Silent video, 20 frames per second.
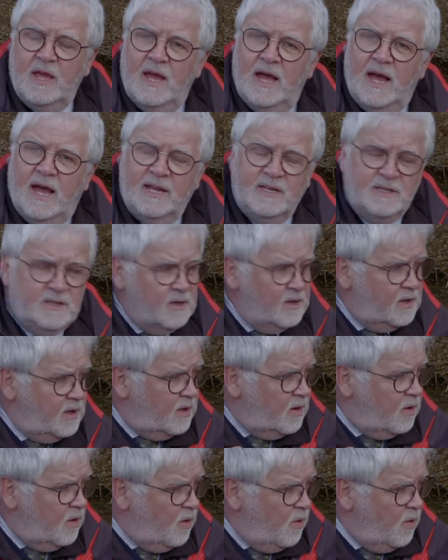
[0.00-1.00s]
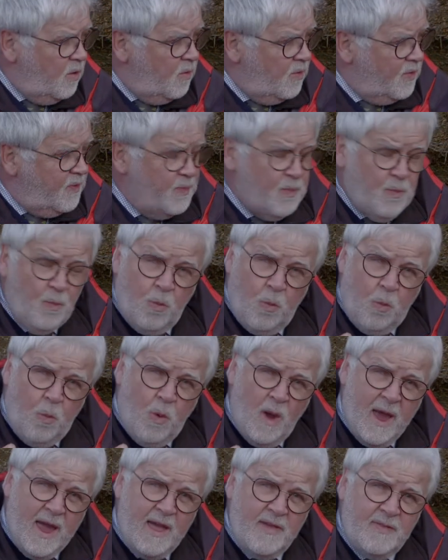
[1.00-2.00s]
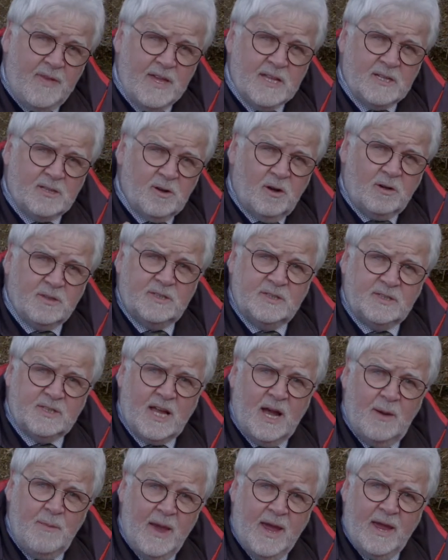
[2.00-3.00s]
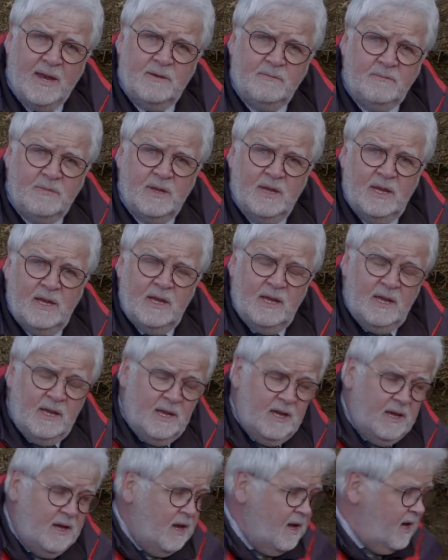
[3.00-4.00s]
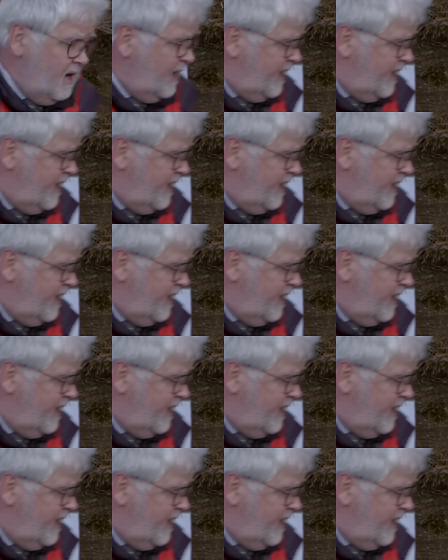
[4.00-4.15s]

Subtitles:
And where these losses come in are